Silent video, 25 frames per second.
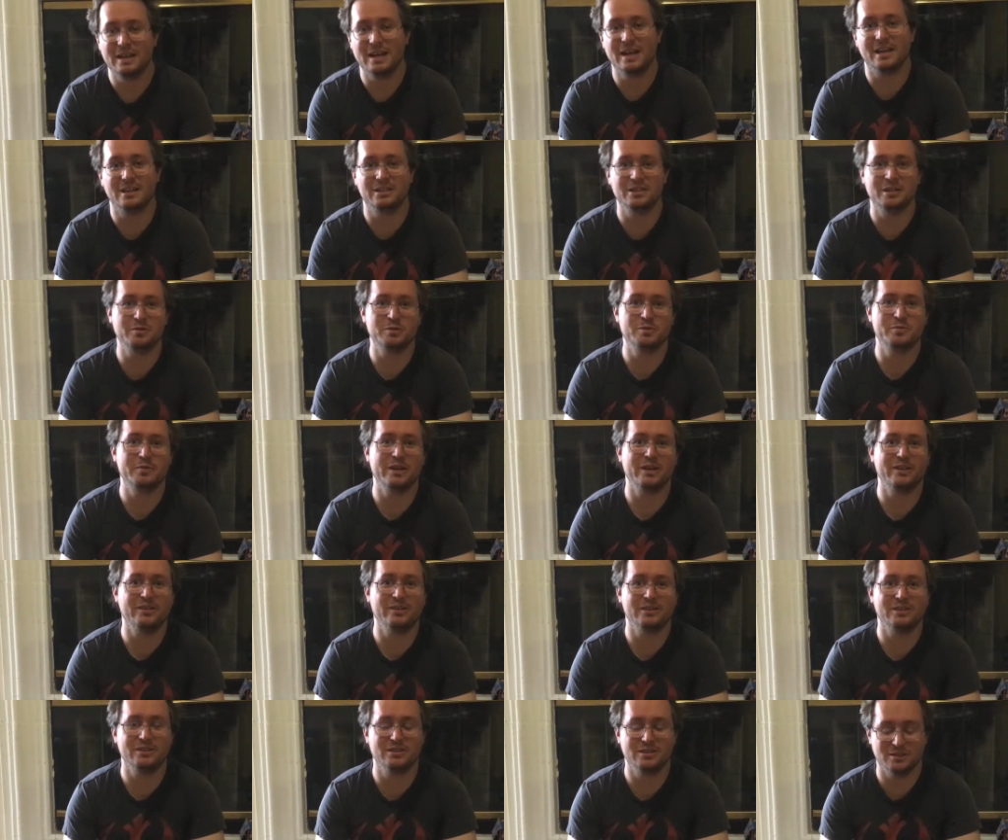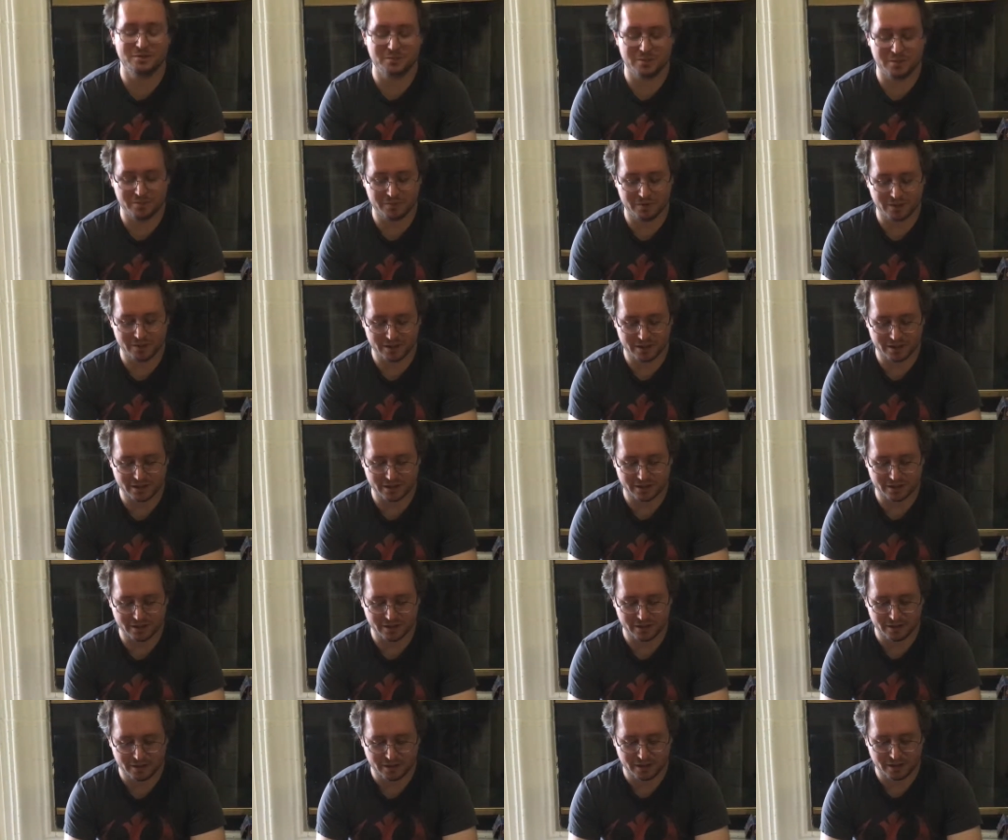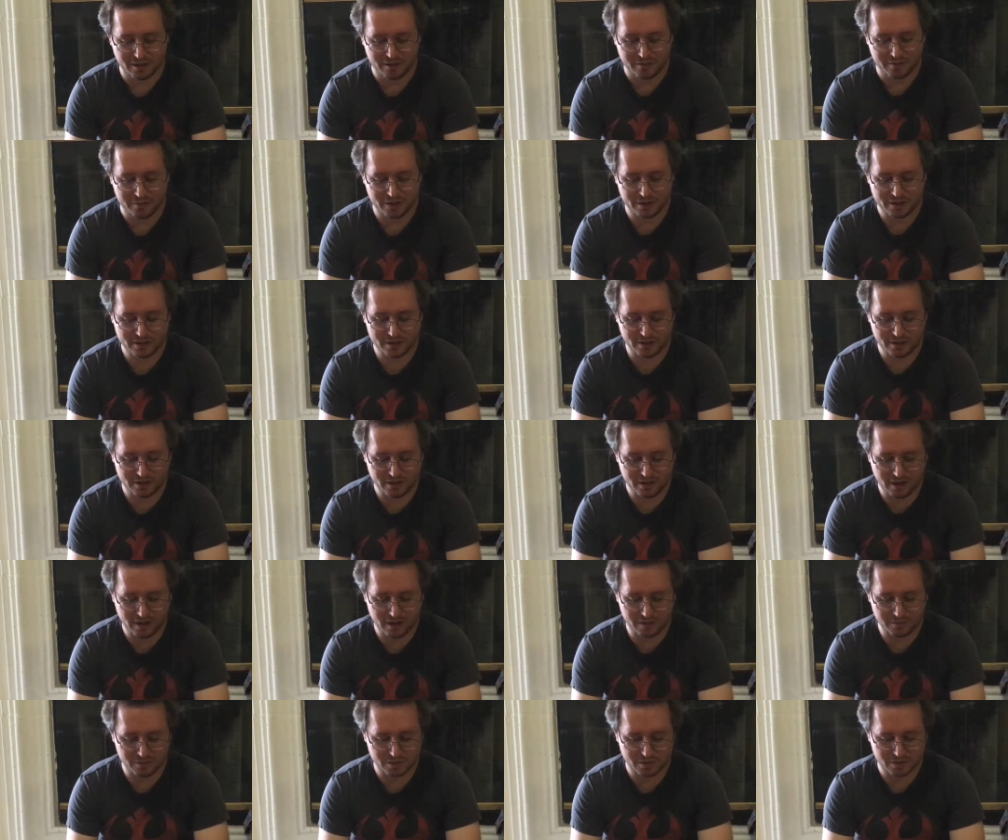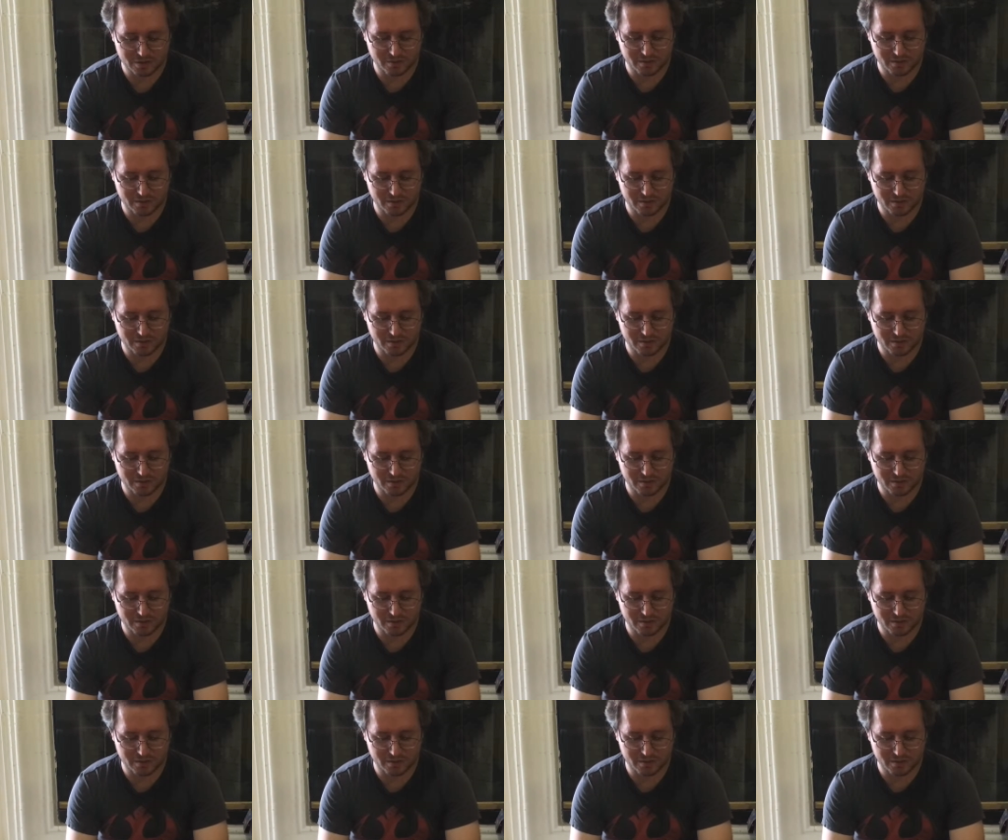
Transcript: Yeah, Jabba's Palace in particular. But it's good times.